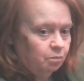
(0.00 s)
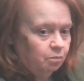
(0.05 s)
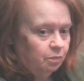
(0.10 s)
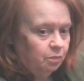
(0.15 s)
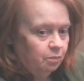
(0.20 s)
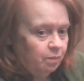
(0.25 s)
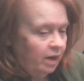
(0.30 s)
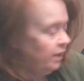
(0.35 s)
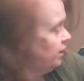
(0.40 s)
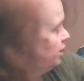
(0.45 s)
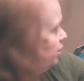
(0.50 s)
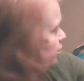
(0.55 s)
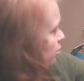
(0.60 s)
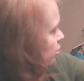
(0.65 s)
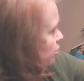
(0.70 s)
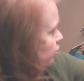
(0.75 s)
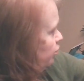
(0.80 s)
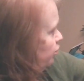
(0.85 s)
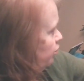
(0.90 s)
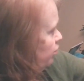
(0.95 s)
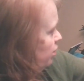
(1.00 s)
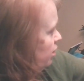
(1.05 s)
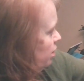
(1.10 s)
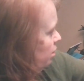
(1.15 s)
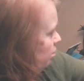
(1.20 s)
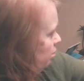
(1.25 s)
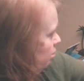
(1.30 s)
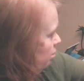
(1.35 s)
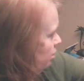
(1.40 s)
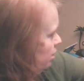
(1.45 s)
Back here you'll
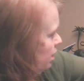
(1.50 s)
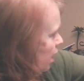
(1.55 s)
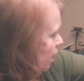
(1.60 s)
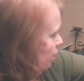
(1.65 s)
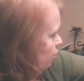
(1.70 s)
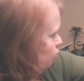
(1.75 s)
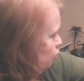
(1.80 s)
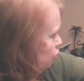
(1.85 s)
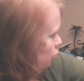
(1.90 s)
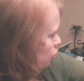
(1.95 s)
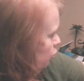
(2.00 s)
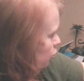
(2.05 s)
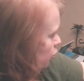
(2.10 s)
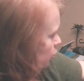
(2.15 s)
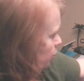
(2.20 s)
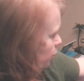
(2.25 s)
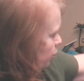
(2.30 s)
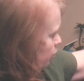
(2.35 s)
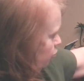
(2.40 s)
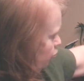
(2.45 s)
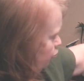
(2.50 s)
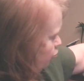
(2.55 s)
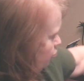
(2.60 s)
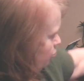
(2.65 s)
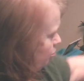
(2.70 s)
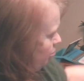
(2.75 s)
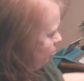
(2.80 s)
see the actual capuche,